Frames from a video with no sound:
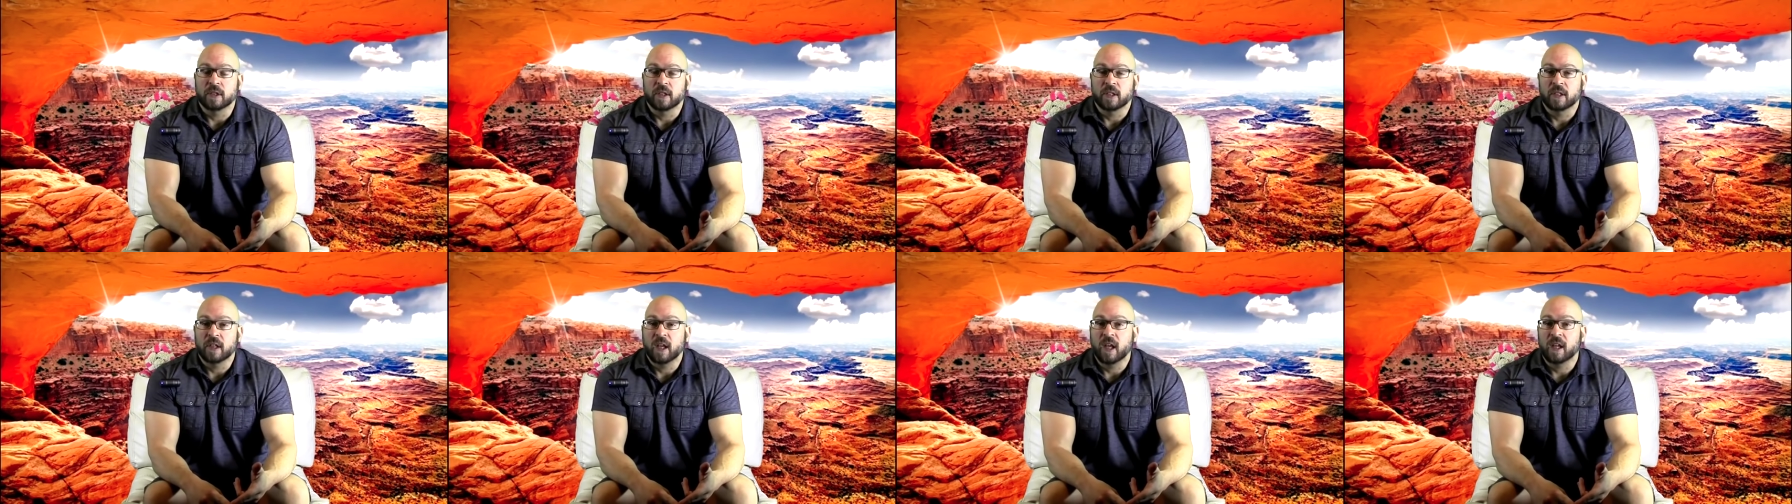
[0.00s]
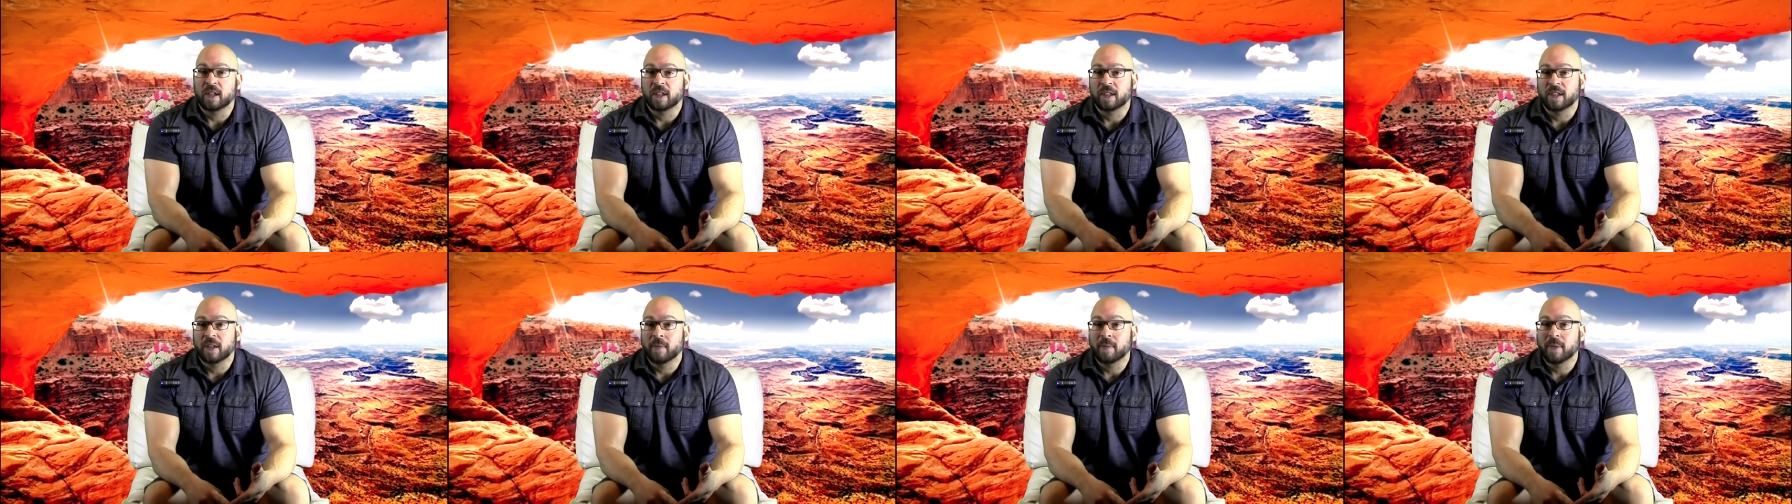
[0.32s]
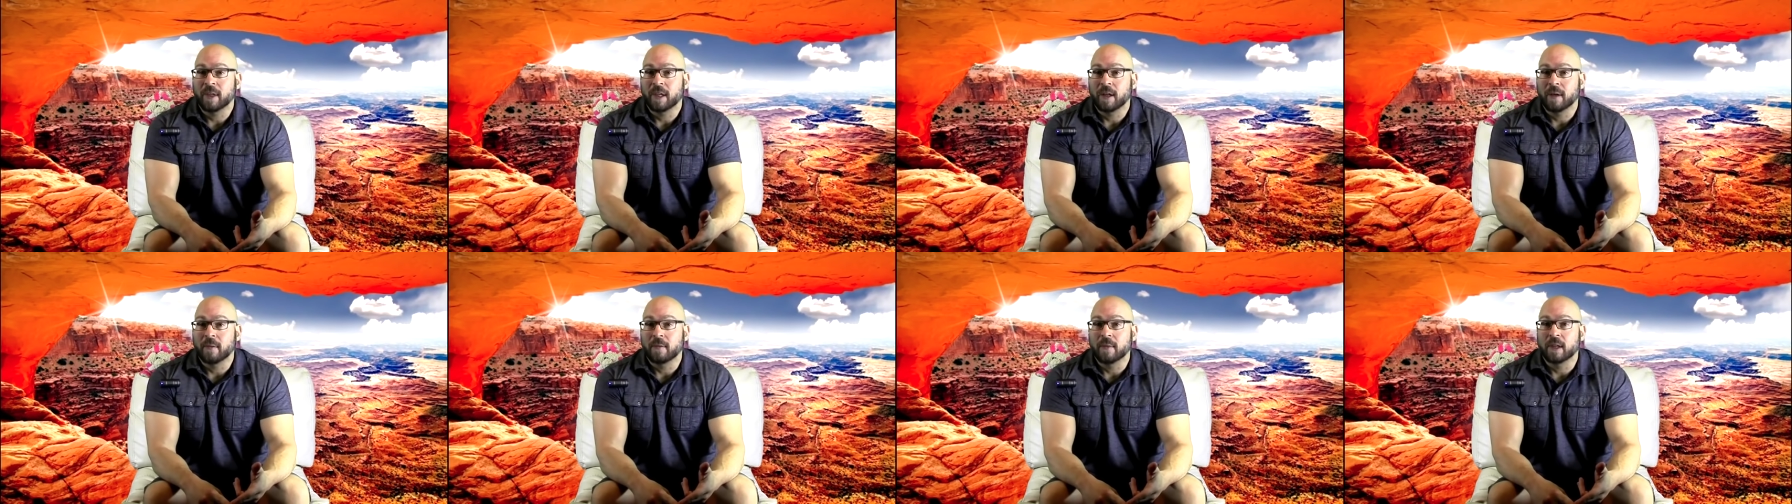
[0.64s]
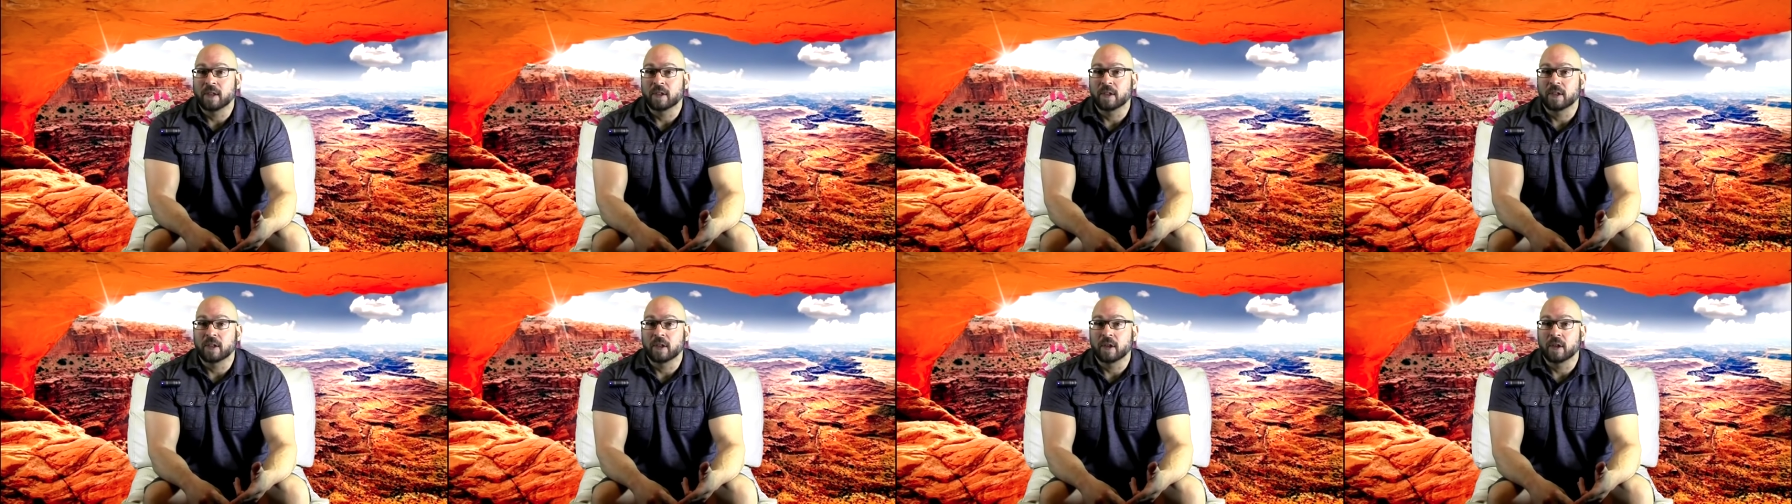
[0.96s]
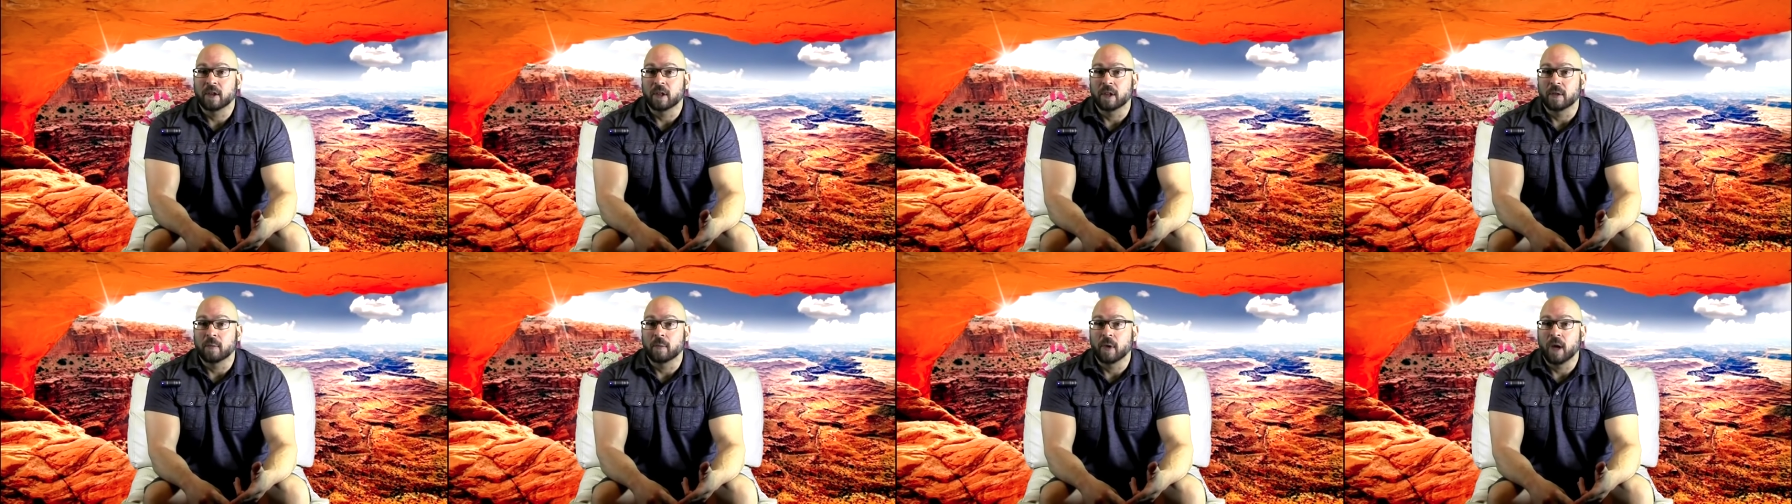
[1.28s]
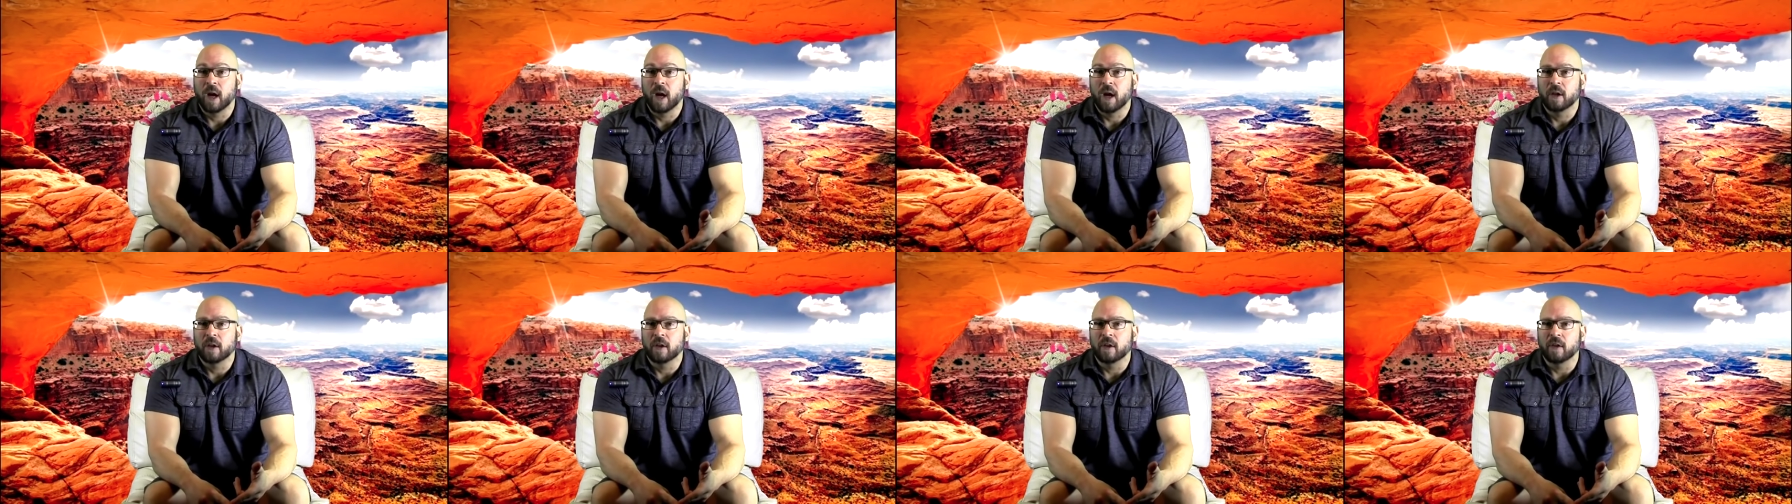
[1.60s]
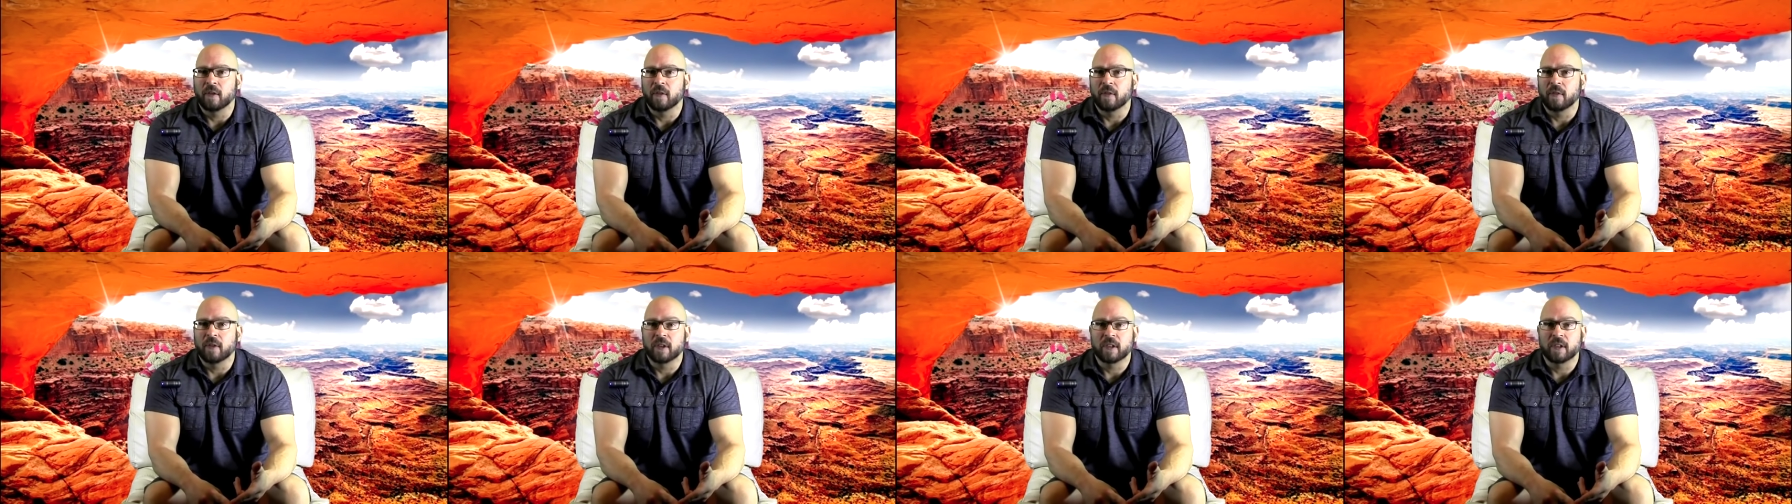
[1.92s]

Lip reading: It's not something I'm necessarily proud of.